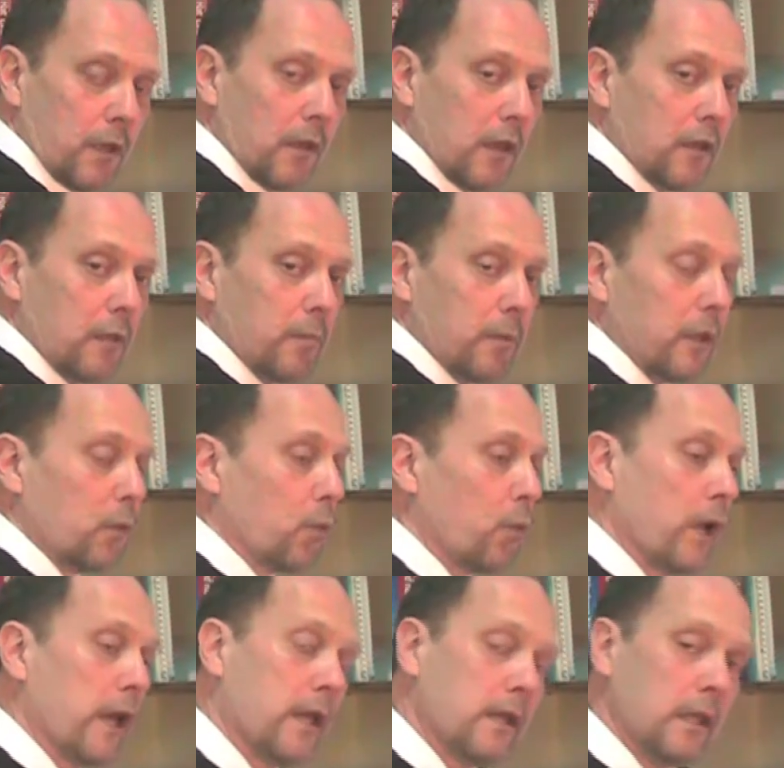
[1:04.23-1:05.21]
that can be
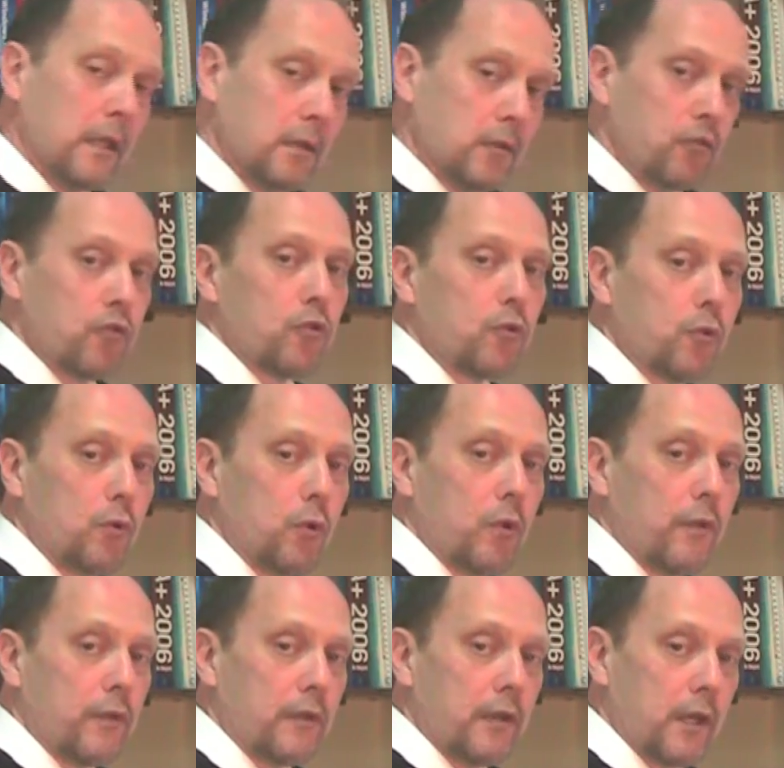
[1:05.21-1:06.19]
read
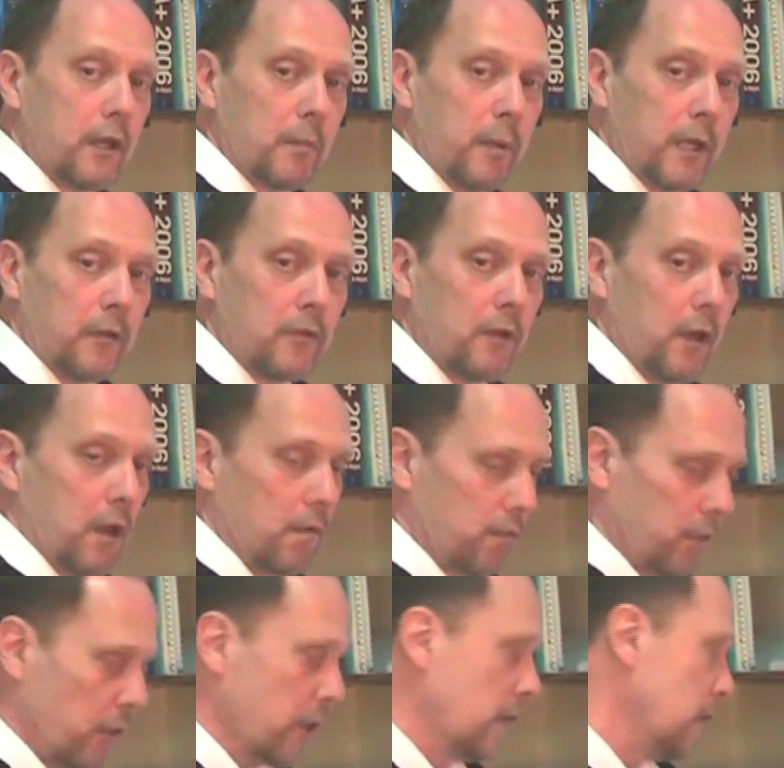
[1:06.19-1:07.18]
into the database
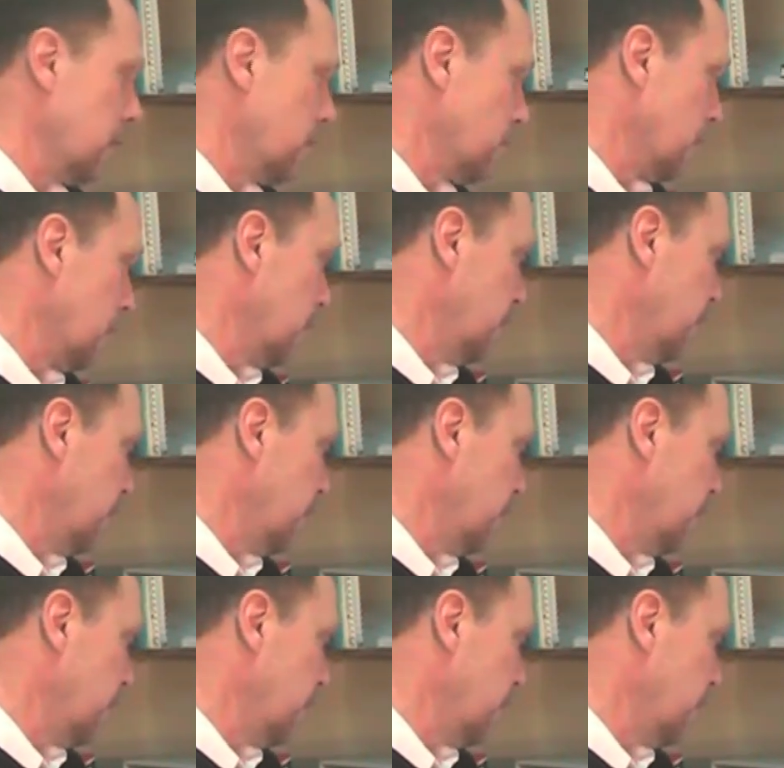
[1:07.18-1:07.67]
very easily.